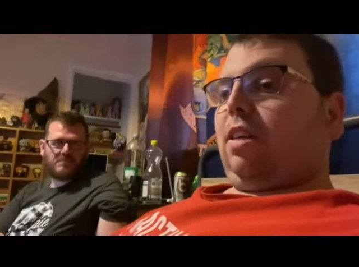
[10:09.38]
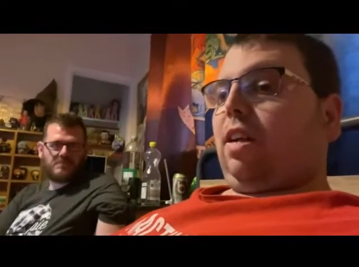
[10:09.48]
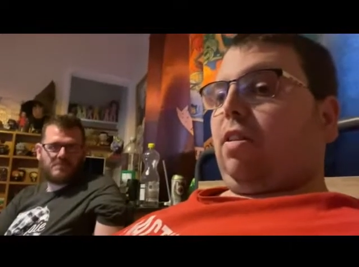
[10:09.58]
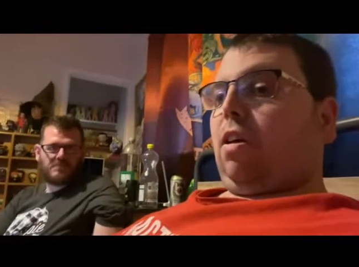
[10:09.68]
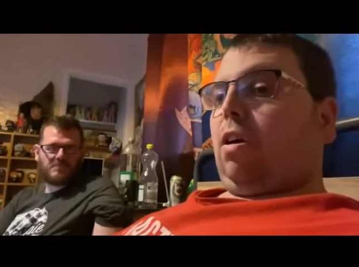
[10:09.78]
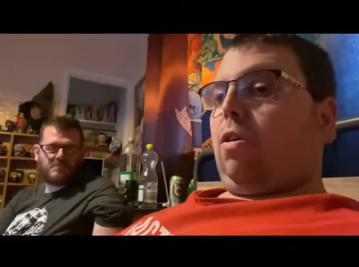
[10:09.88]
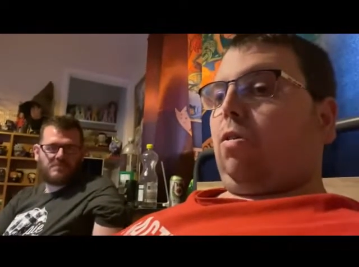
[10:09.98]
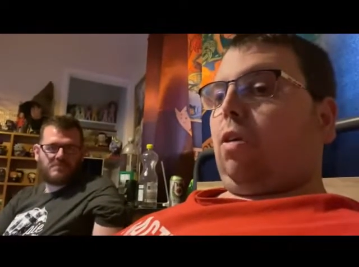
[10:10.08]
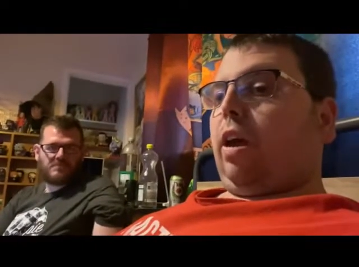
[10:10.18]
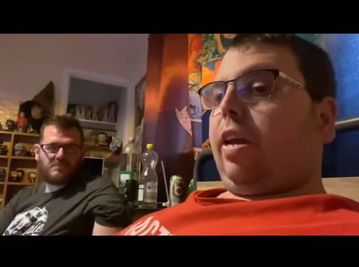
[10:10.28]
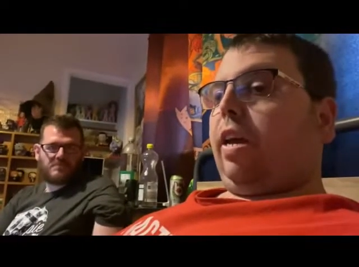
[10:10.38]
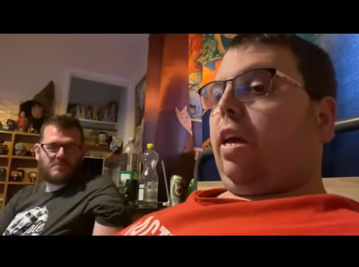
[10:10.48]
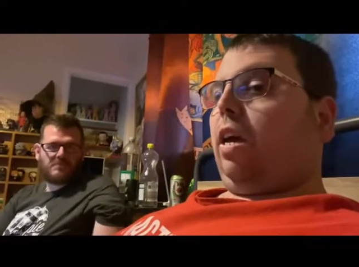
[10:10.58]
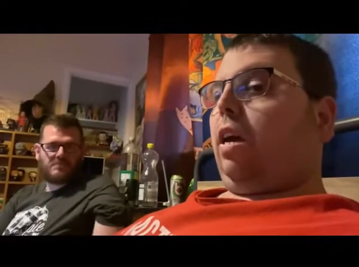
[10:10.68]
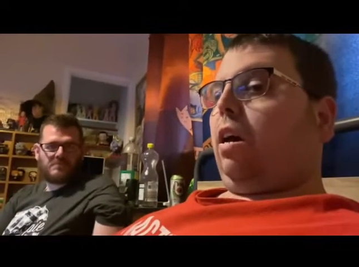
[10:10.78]
Speaker 1: So,
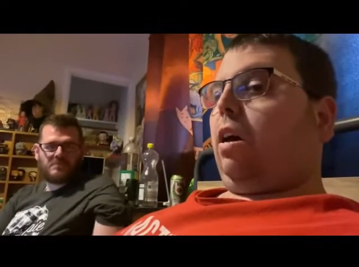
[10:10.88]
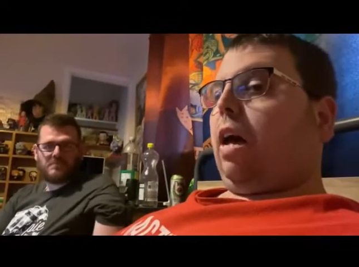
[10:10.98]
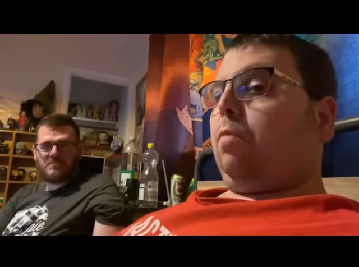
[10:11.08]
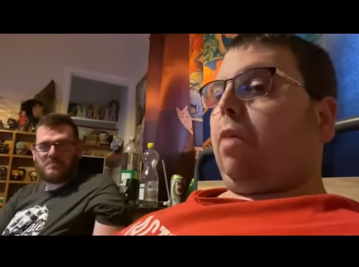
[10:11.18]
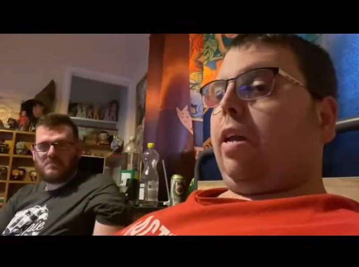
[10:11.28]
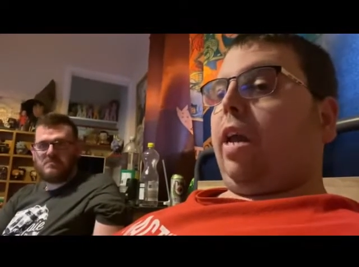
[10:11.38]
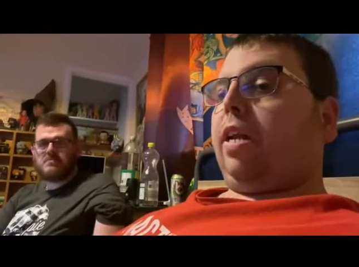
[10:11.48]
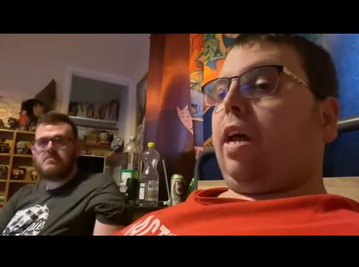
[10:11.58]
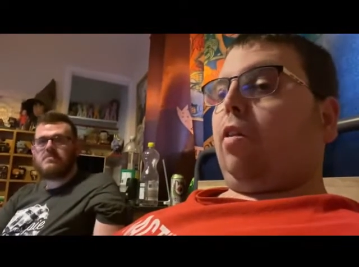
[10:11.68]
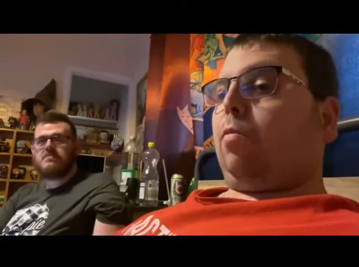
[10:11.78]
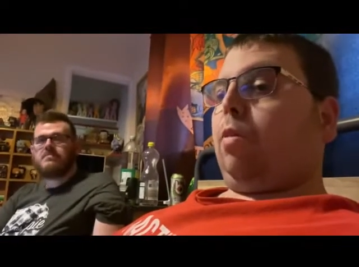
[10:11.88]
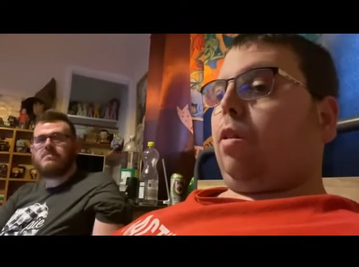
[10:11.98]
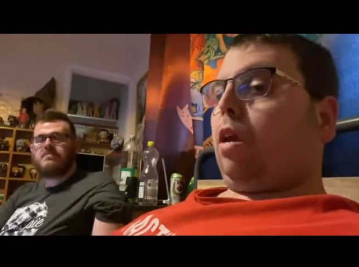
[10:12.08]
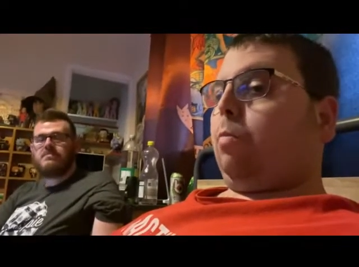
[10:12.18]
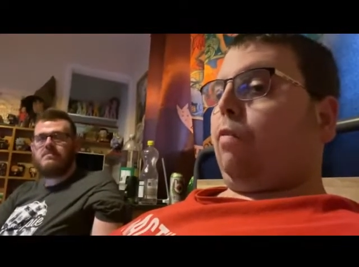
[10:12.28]
any um, any announcements
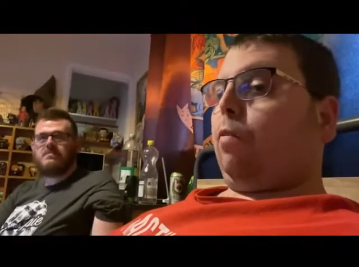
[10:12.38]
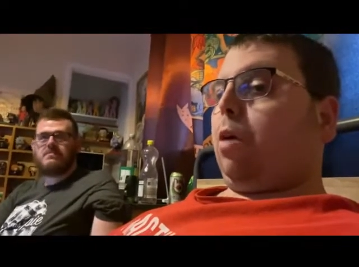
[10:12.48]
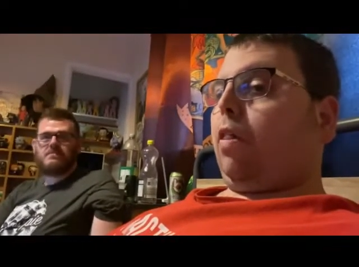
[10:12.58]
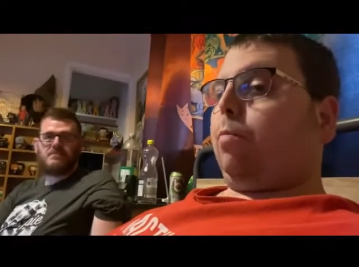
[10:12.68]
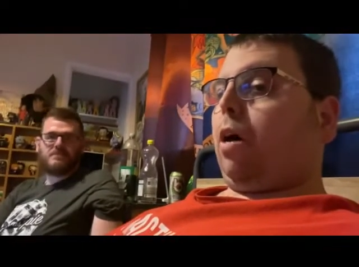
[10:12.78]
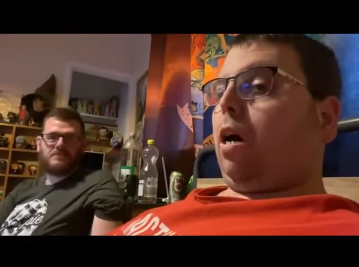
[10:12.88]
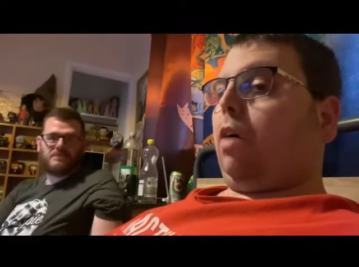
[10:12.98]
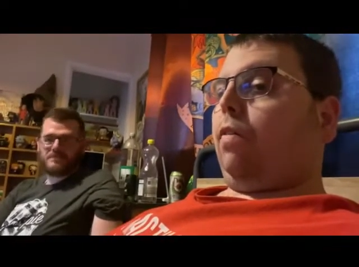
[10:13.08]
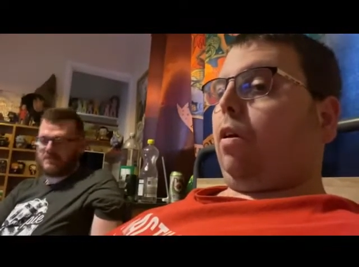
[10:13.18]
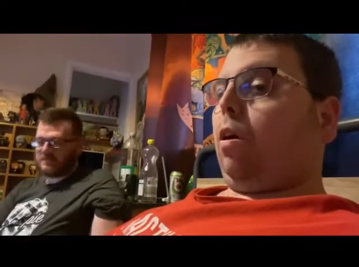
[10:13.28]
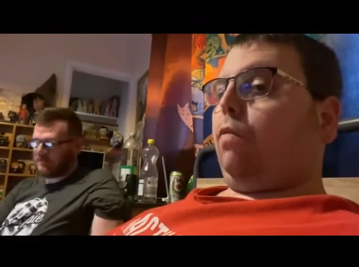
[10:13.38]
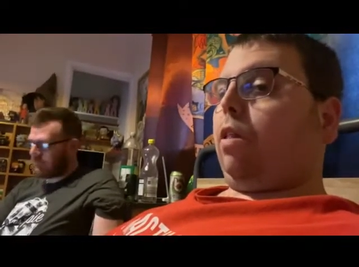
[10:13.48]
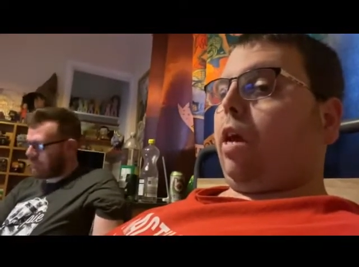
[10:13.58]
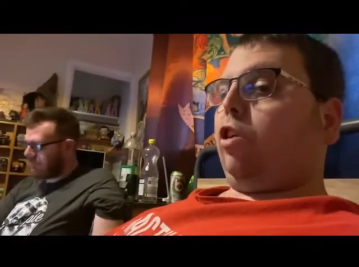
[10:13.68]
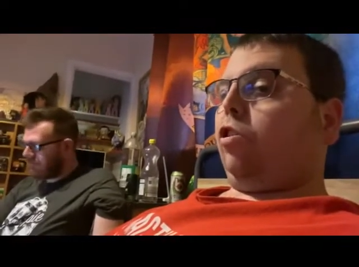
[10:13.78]
coming from either part of the
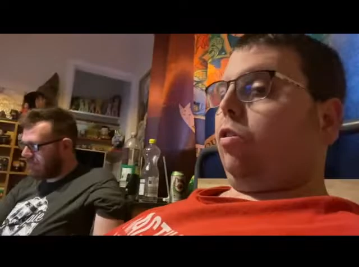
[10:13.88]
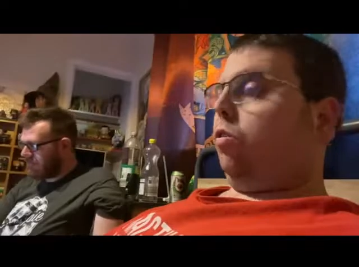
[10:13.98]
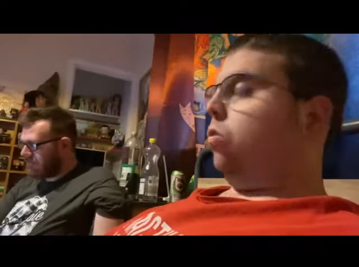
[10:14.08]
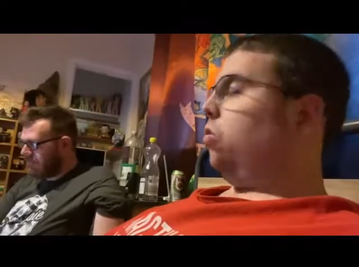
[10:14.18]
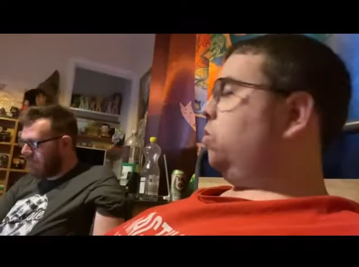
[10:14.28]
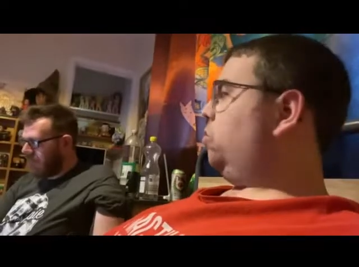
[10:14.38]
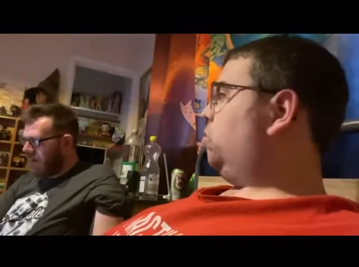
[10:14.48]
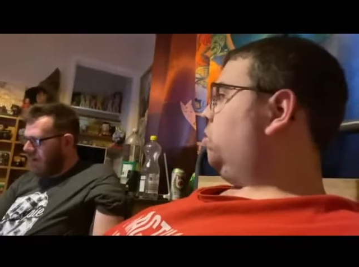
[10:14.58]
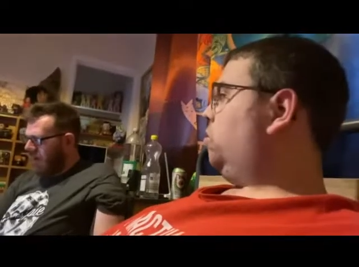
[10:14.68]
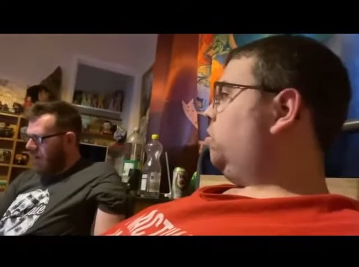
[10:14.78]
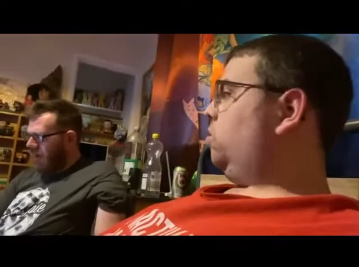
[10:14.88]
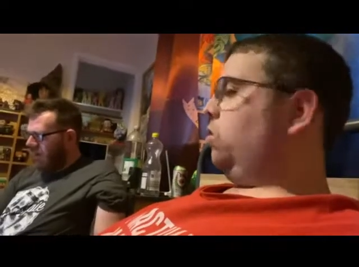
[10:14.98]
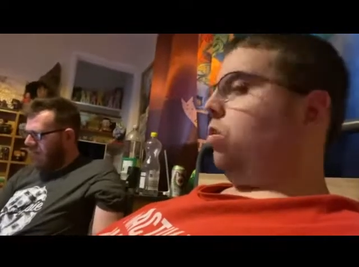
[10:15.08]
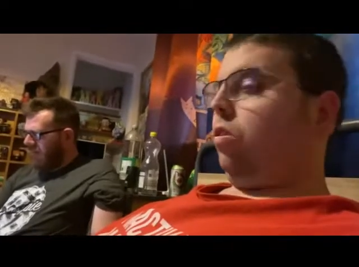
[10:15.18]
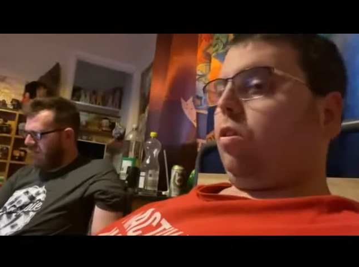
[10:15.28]
conversation?
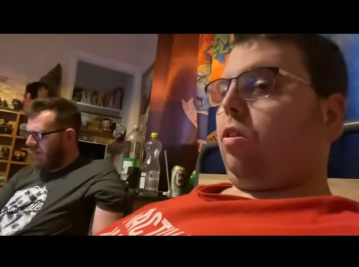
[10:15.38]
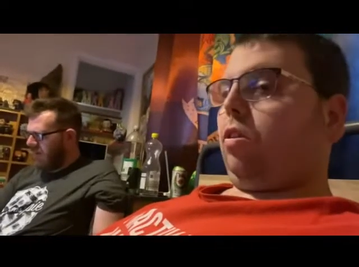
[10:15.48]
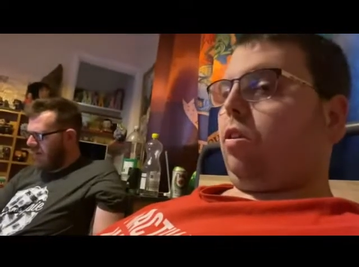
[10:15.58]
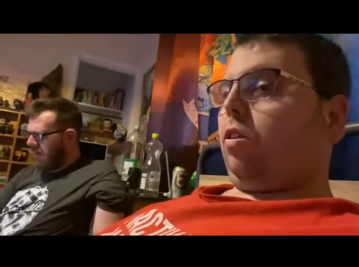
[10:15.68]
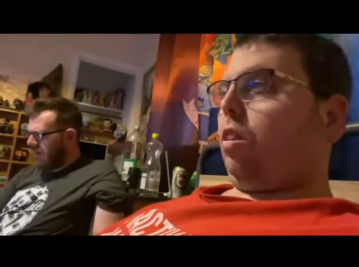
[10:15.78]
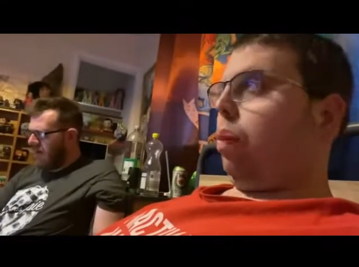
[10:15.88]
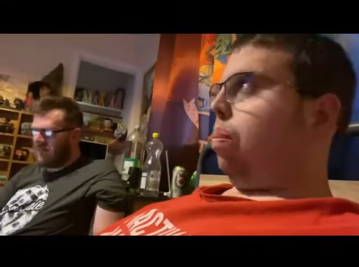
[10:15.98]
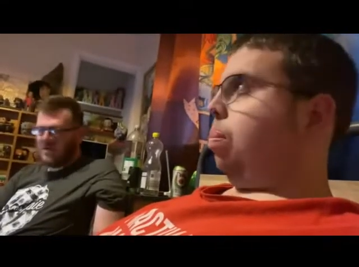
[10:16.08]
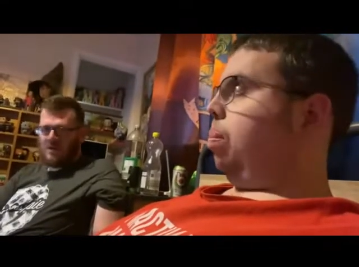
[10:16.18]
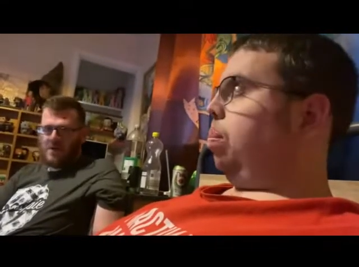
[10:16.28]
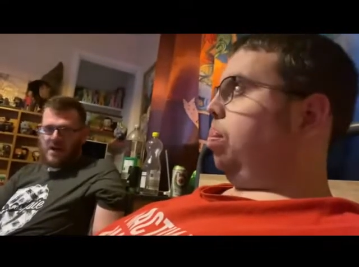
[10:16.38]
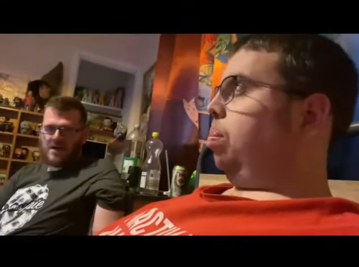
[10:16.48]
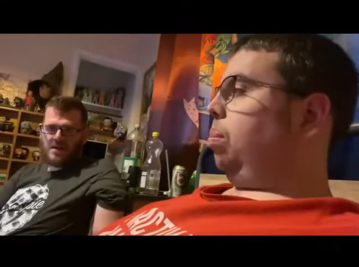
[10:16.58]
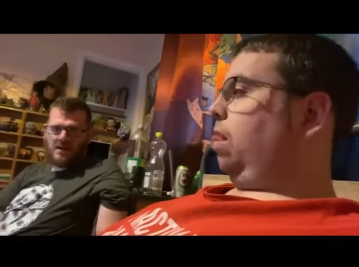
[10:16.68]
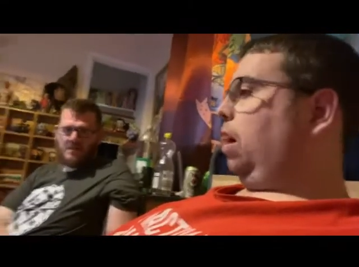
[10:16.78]
Speaker 2: Well, I've been work. I'm still
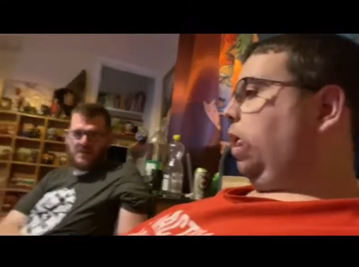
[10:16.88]
working on my